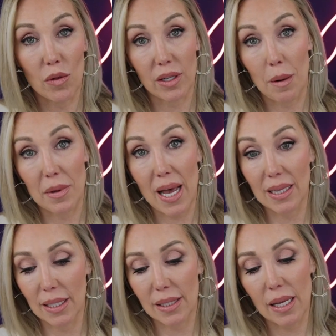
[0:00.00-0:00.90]
on the top of
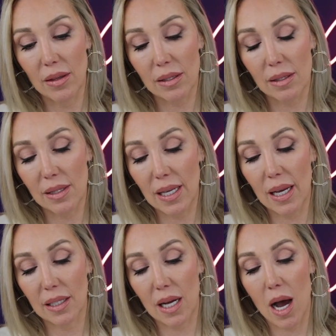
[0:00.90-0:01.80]
that list, and this is
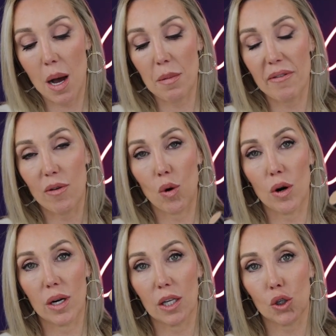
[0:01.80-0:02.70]
the Tom
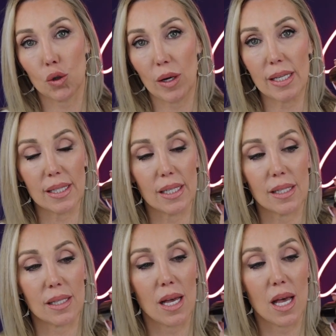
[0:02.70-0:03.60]
Ford
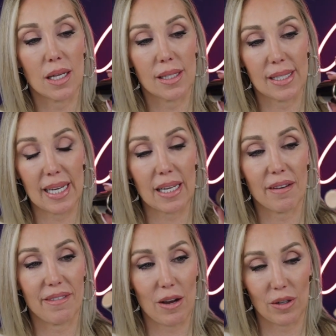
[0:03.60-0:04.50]
Traceless Stick
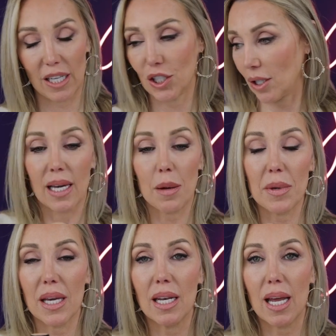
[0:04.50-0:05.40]
Foundation.
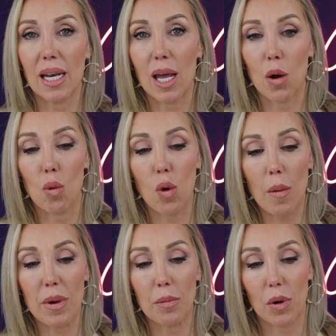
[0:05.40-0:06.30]
Coming in at a
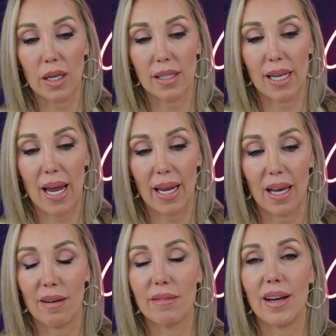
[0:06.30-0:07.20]
whopping price tag
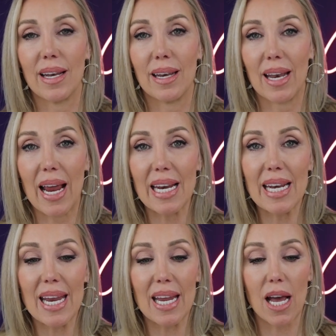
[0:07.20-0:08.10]
of
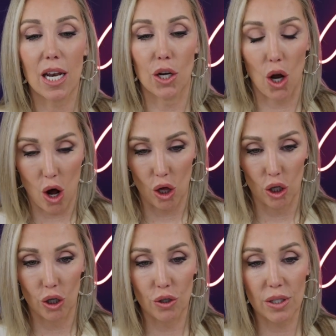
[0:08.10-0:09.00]

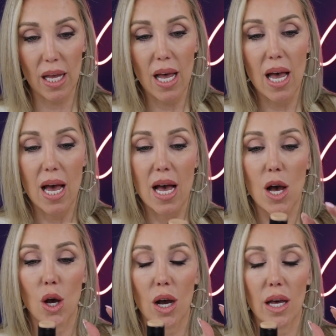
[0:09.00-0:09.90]
$90
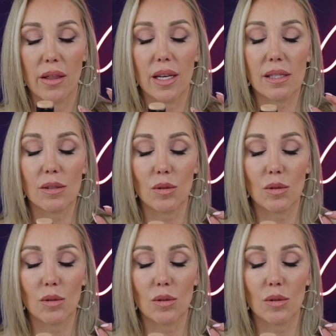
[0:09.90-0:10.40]
this